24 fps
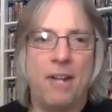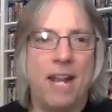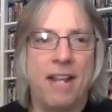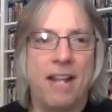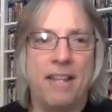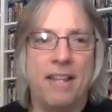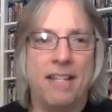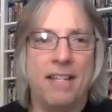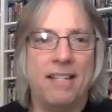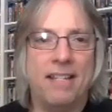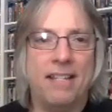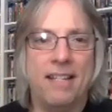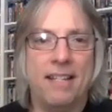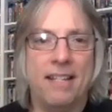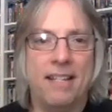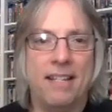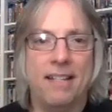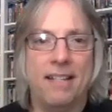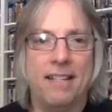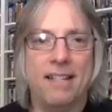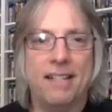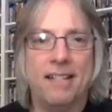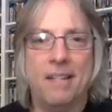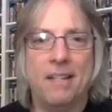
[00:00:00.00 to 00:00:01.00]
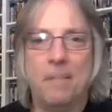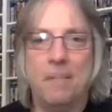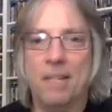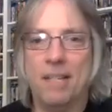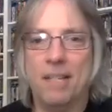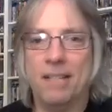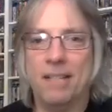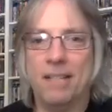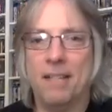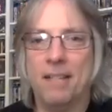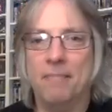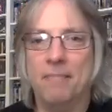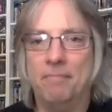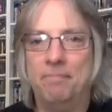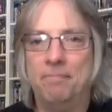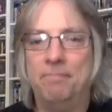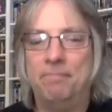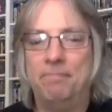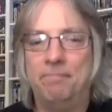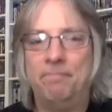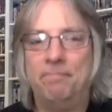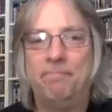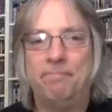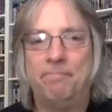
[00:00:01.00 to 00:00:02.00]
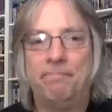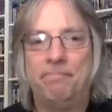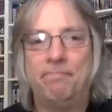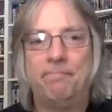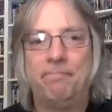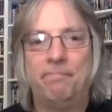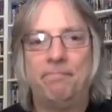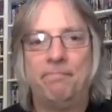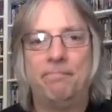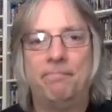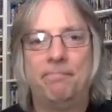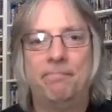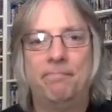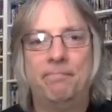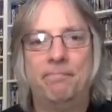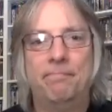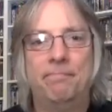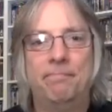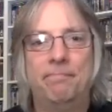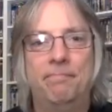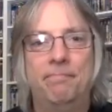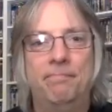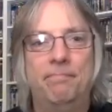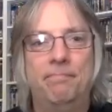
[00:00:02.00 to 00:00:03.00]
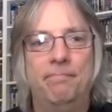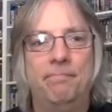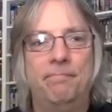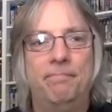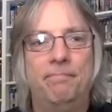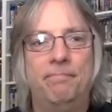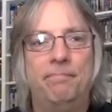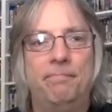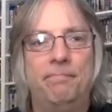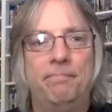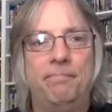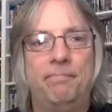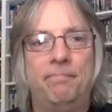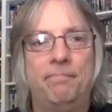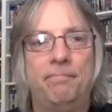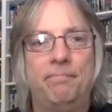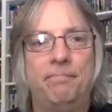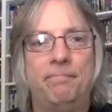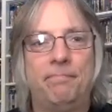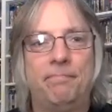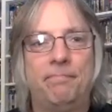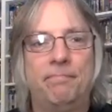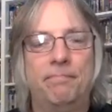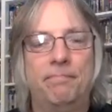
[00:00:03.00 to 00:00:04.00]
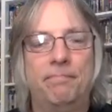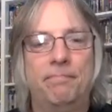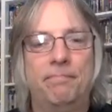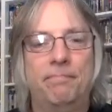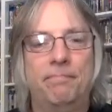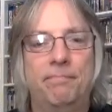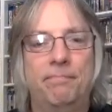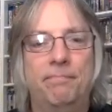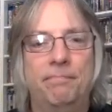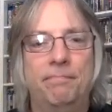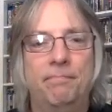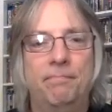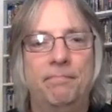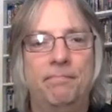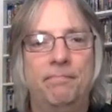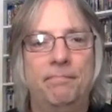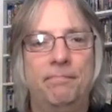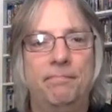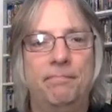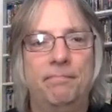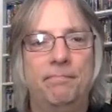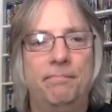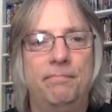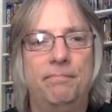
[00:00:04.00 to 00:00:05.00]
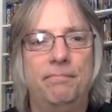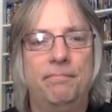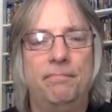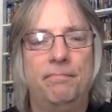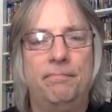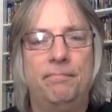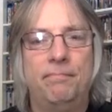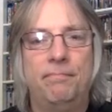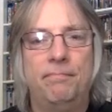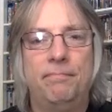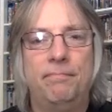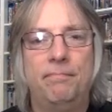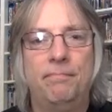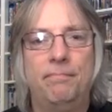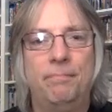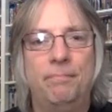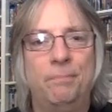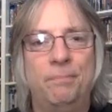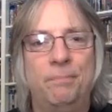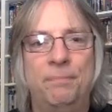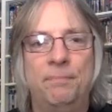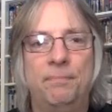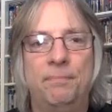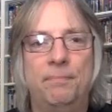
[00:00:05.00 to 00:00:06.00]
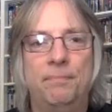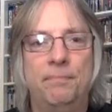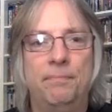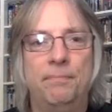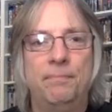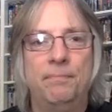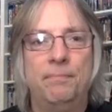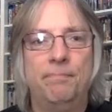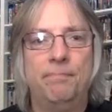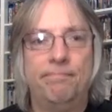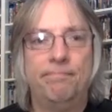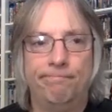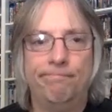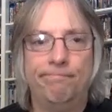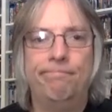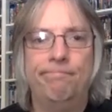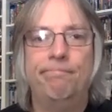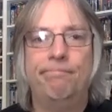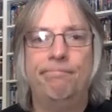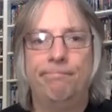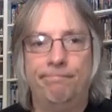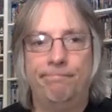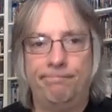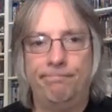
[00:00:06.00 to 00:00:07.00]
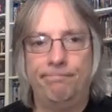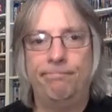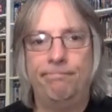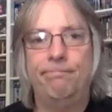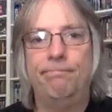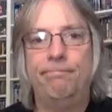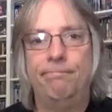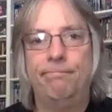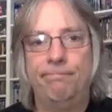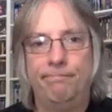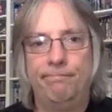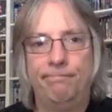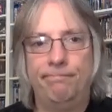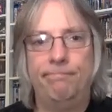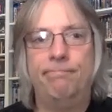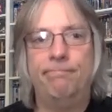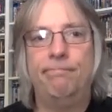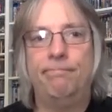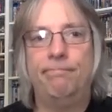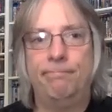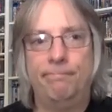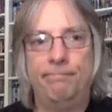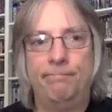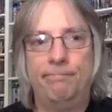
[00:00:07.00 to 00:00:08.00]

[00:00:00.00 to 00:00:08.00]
This person isn't speaking.